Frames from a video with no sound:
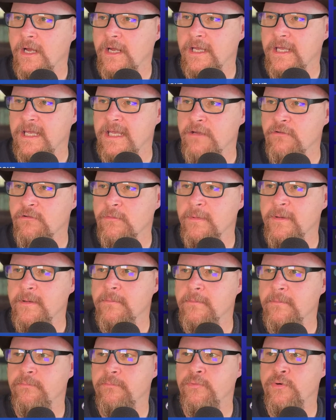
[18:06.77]
He will
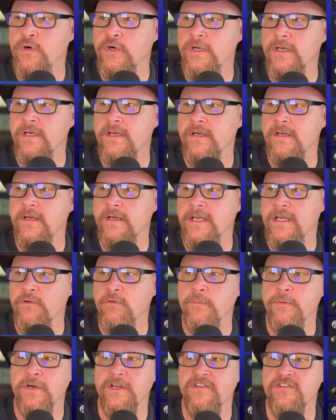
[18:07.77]
put
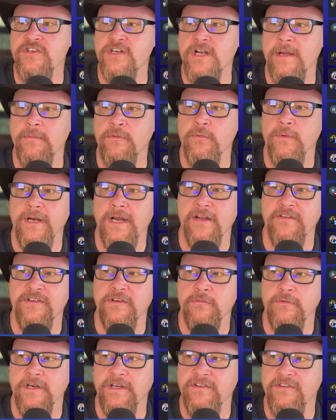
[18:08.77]
his job in the White House
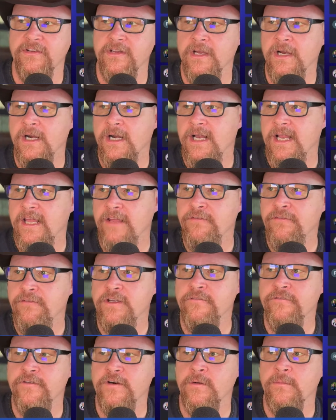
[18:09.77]
at risk. If
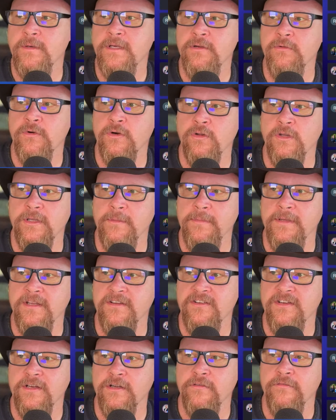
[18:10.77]
confirmed, he would only be a
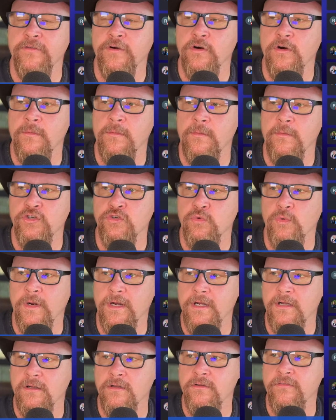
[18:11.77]
single vote among
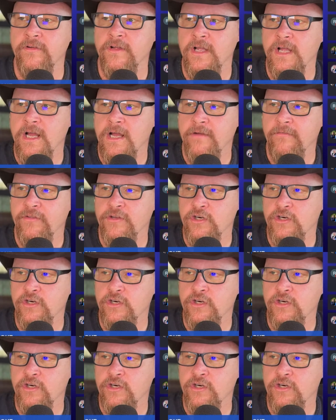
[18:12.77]
12 of the